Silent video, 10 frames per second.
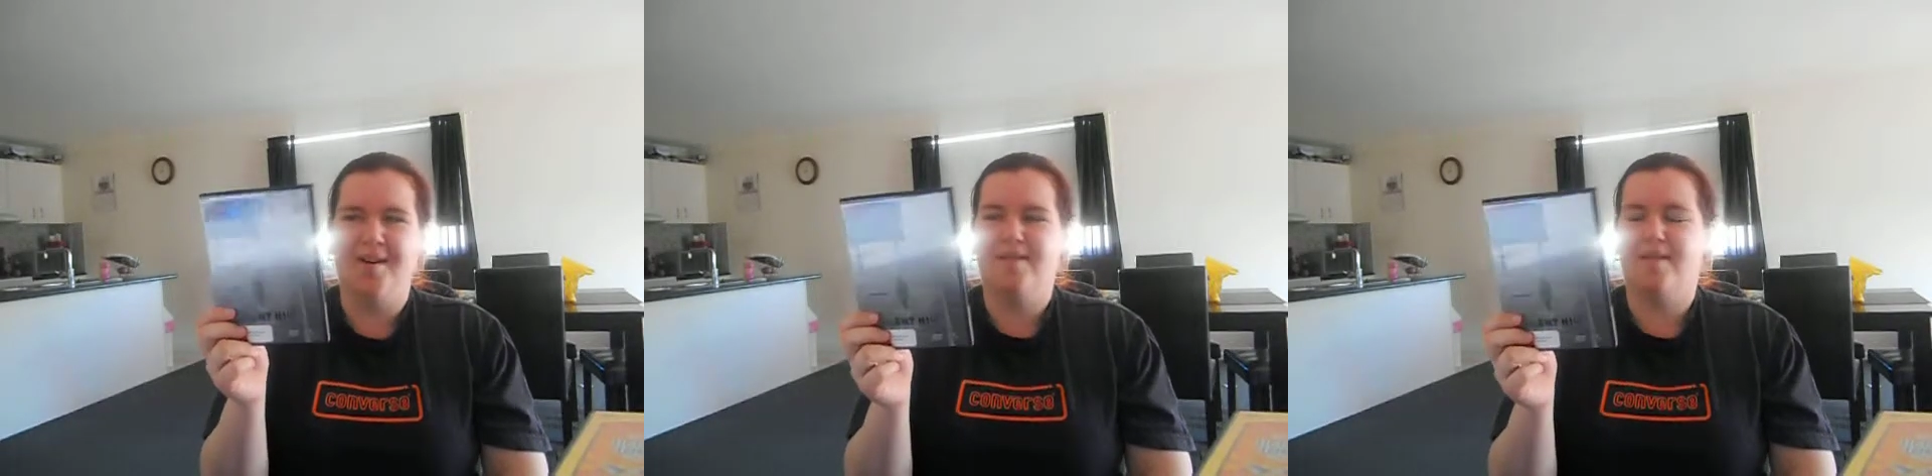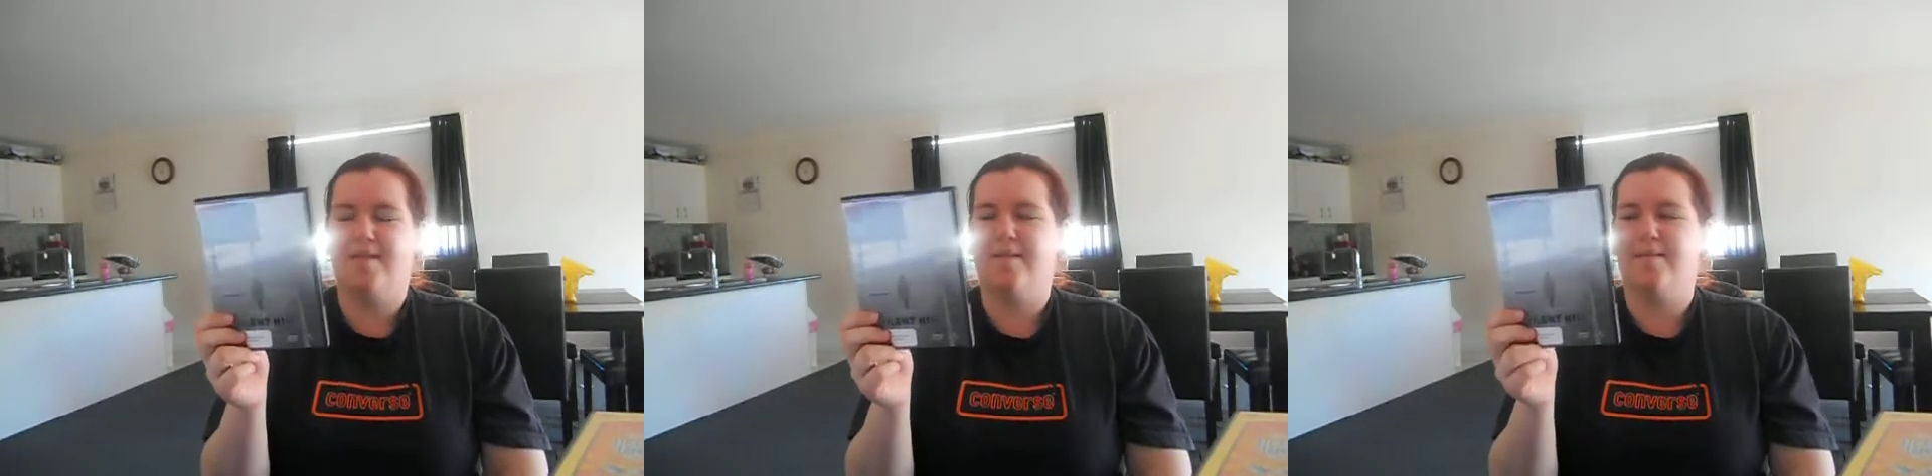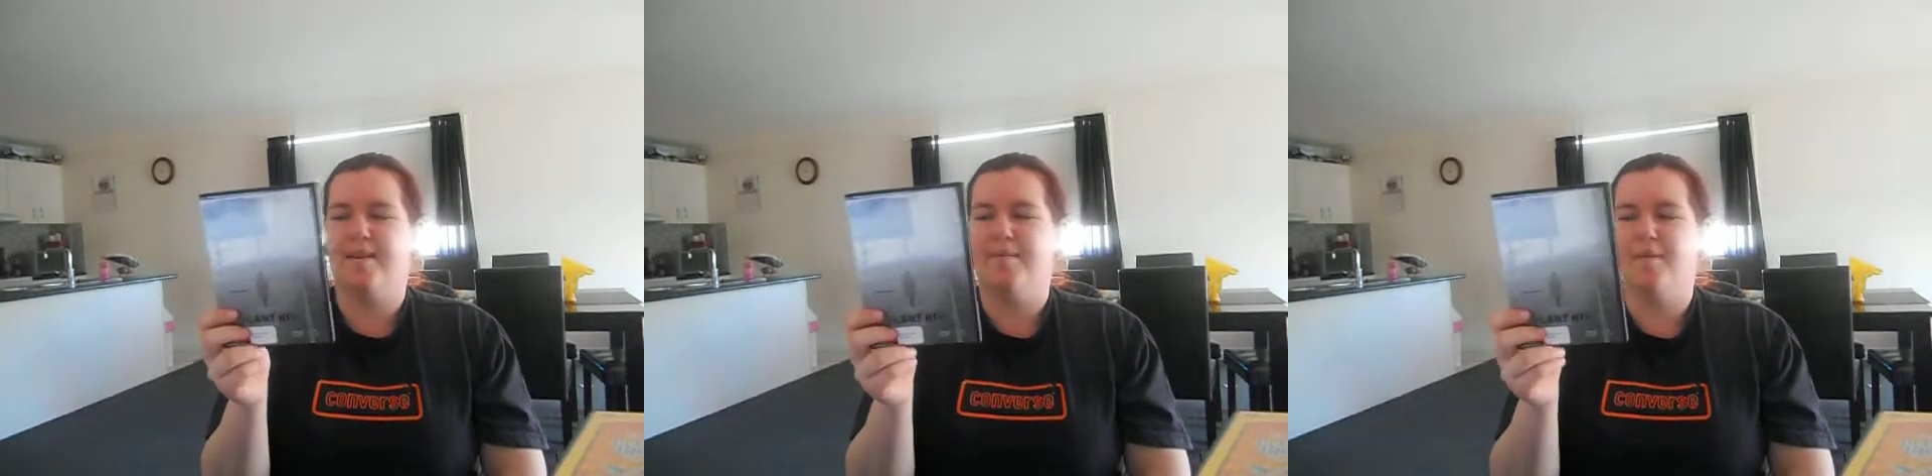doesn't
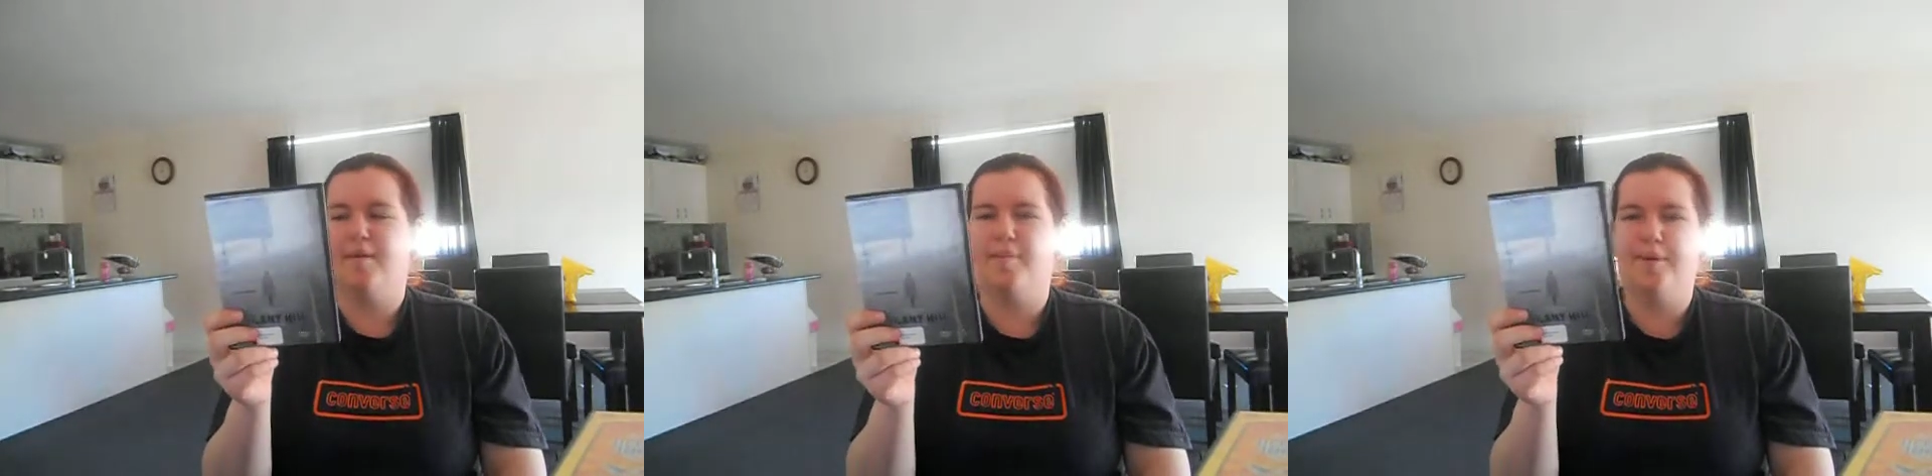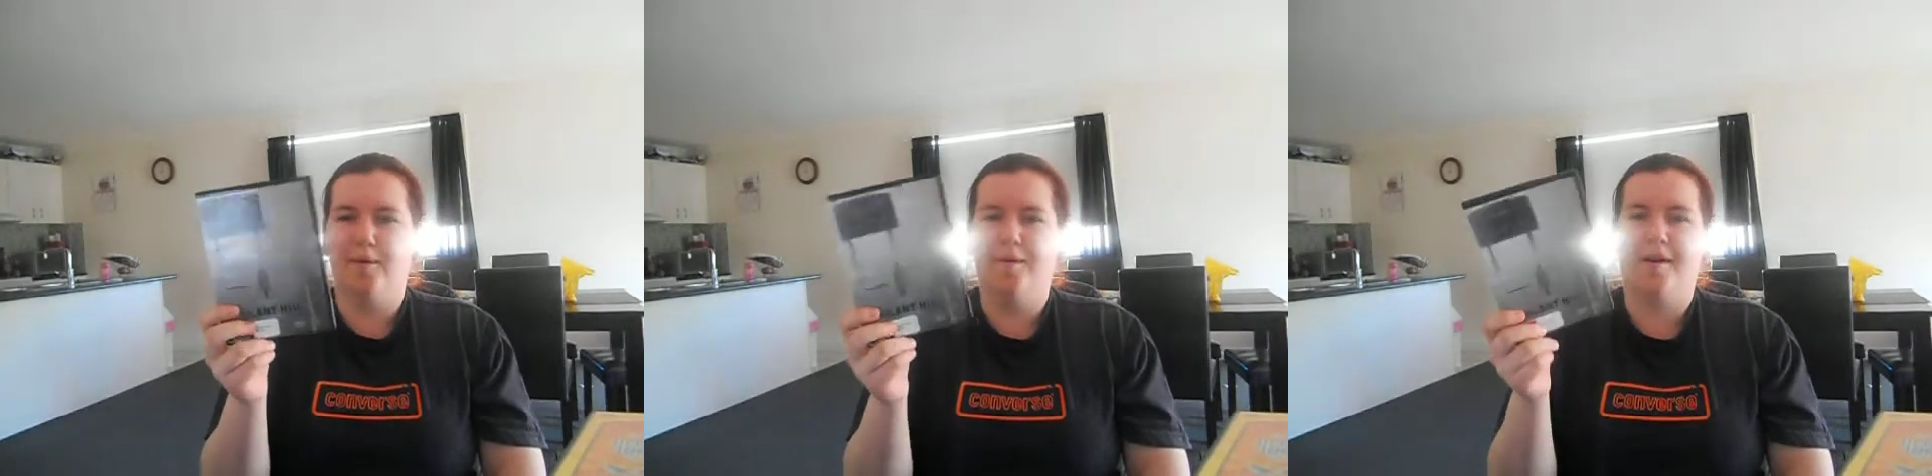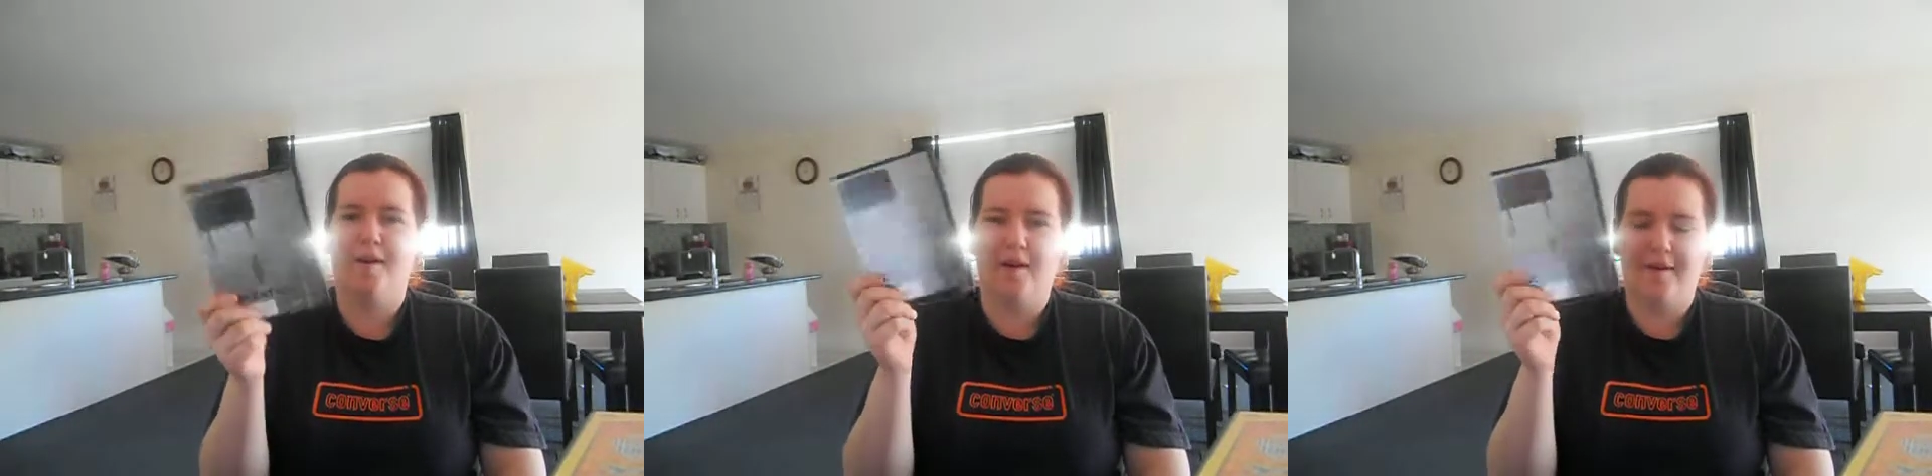seem to pull me
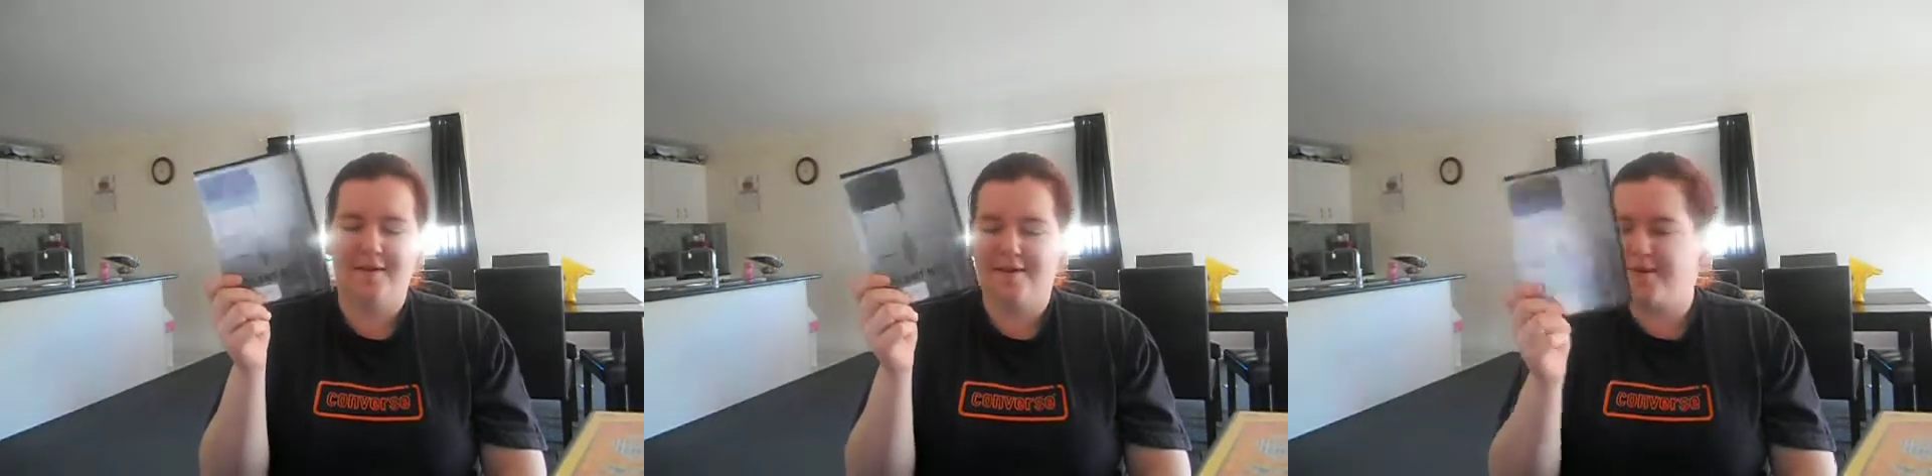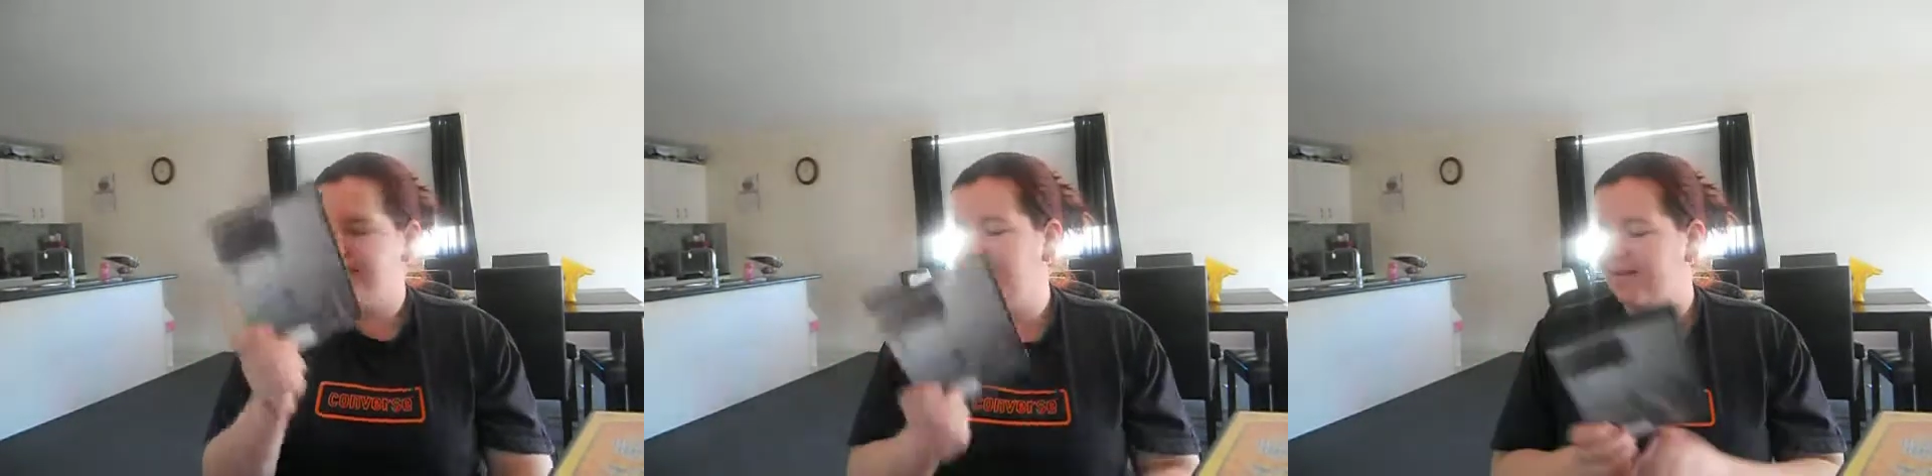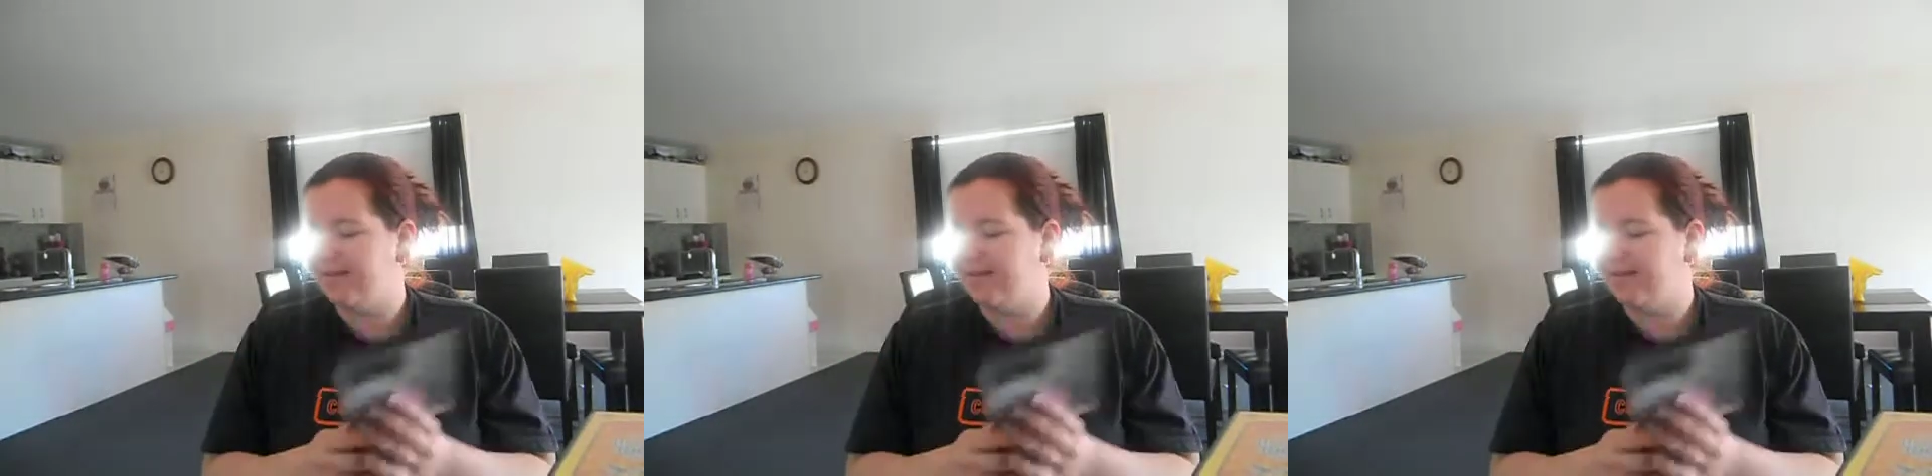in like this one did,